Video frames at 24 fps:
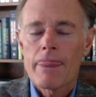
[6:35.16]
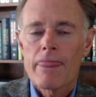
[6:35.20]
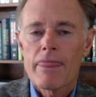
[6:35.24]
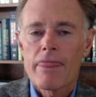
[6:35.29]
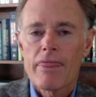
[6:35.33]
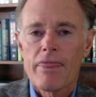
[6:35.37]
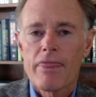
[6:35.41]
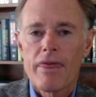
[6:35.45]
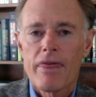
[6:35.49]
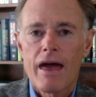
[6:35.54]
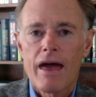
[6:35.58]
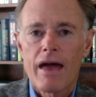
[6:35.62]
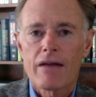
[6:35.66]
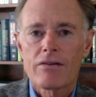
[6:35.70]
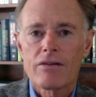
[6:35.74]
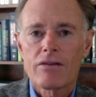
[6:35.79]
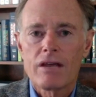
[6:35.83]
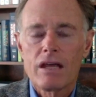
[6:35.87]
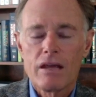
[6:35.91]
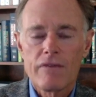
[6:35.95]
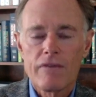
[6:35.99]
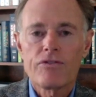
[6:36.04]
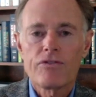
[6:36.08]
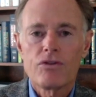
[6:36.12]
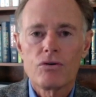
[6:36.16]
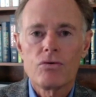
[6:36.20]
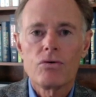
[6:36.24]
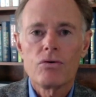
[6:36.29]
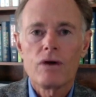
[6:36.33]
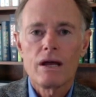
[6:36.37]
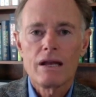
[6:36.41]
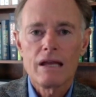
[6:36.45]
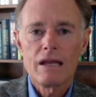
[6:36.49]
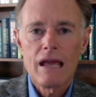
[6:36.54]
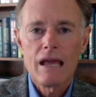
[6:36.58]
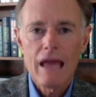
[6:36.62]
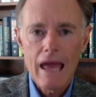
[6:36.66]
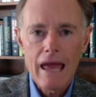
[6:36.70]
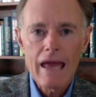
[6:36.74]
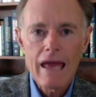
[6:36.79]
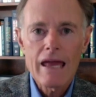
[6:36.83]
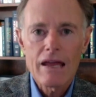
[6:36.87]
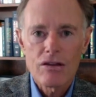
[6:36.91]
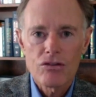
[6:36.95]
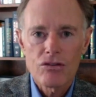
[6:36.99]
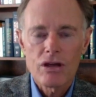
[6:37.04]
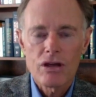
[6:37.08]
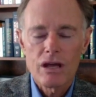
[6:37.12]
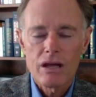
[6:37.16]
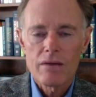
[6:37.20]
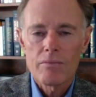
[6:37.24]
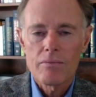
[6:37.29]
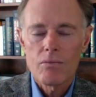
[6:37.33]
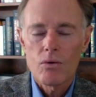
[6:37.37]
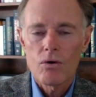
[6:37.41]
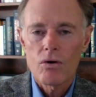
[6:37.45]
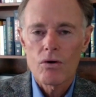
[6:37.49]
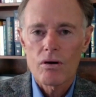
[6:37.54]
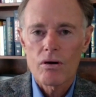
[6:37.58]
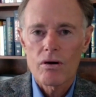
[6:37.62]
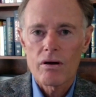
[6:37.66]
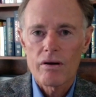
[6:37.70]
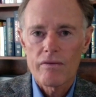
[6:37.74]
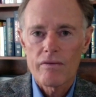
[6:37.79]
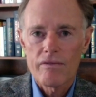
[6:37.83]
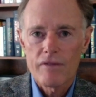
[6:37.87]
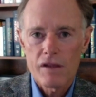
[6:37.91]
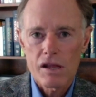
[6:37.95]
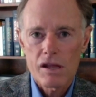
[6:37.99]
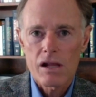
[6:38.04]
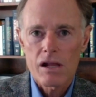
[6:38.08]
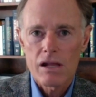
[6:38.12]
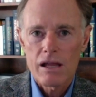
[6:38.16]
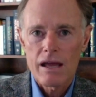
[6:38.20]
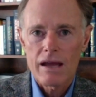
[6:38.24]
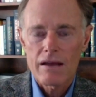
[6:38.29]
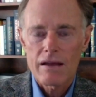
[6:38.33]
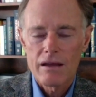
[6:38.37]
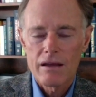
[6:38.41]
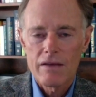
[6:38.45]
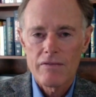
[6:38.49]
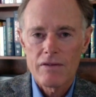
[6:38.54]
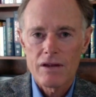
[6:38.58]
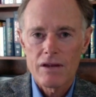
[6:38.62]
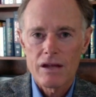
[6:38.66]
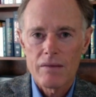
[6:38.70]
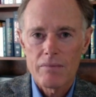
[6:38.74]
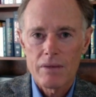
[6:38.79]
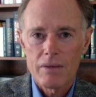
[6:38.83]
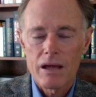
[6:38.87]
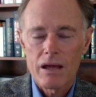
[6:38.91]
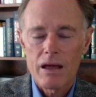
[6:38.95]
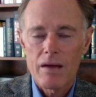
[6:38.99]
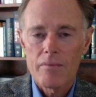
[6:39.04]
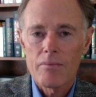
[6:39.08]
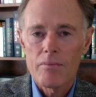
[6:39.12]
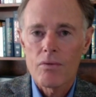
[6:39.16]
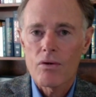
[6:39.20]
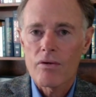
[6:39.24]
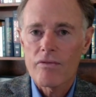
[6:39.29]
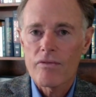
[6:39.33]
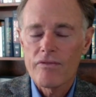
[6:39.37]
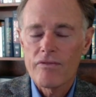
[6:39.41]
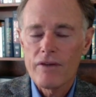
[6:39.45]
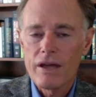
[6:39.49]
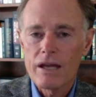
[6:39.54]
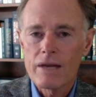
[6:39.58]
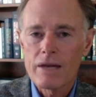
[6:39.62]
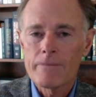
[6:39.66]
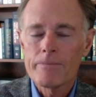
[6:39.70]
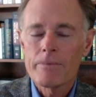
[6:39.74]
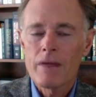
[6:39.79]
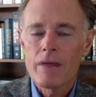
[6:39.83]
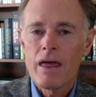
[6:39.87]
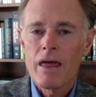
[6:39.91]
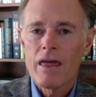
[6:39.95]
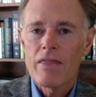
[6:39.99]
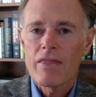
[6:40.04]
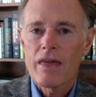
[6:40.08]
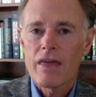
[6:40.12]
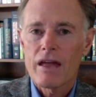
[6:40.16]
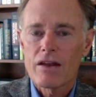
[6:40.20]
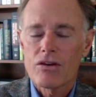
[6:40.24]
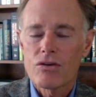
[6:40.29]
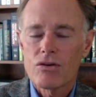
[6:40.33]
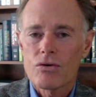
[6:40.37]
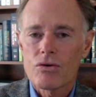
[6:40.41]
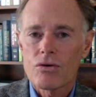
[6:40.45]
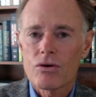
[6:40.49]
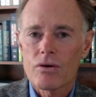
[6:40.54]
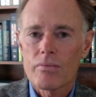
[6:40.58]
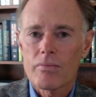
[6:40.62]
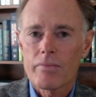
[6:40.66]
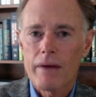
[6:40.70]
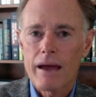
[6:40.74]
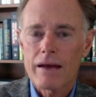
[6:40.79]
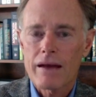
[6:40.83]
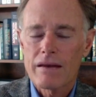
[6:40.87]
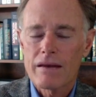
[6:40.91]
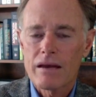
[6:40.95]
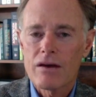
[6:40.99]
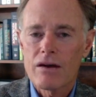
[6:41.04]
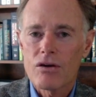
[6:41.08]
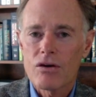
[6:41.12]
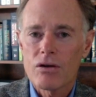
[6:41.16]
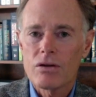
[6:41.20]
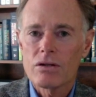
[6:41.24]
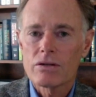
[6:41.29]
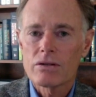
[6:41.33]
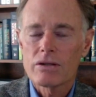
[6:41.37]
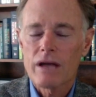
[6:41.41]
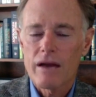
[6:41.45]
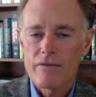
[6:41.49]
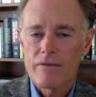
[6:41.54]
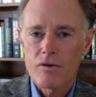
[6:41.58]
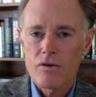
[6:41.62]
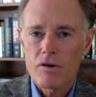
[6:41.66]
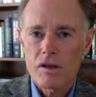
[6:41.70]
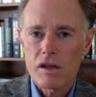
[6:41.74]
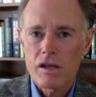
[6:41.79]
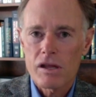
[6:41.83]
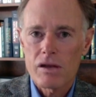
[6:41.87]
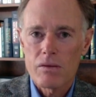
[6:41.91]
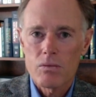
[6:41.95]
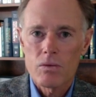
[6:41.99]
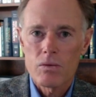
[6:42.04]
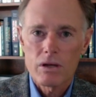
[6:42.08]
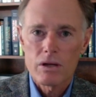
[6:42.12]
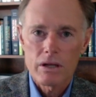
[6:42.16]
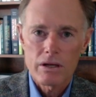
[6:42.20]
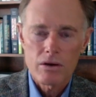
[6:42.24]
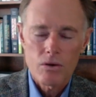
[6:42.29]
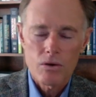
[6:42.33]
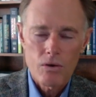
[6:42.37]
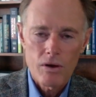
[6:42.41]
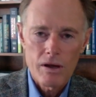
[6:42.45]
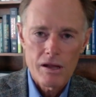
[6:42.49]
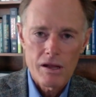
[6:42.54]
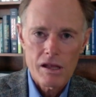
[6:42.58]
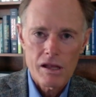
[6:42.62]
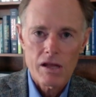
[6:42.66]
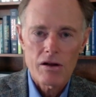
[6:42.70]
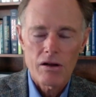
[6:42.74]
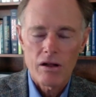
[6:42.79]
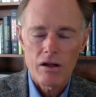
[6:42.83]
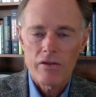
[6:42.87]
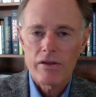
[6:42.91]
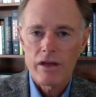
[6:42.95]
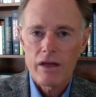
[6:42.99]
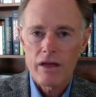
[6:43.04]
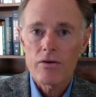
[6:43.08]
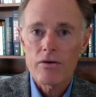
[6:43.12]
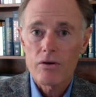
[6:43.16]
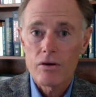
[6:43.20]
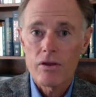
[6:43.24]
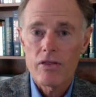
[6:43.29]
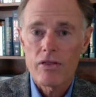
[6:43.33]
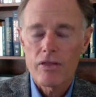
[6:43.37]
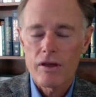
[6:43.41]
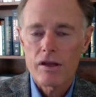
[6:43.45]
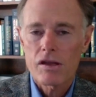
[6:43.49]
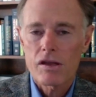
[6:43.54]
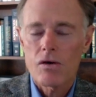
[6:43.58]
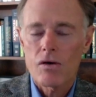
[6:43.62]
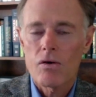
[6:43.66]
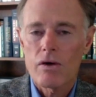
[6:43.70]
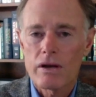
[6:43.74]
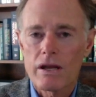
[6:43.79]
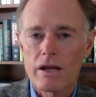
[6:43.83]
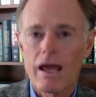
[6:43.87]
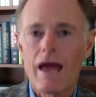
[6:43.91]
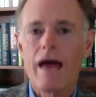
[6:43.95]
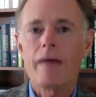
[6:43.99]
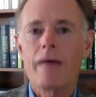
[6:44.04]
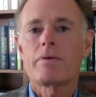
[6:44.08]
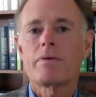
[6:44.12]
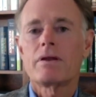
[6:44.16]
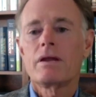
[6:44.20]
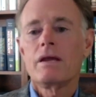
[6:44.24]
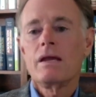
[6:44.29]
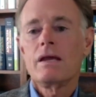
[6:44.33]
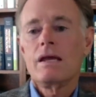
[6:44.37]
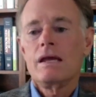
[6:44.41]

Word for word: that if you engage in more physical activity and become more fit, that your bacterial diversity will increase and all the other good things are going to happen.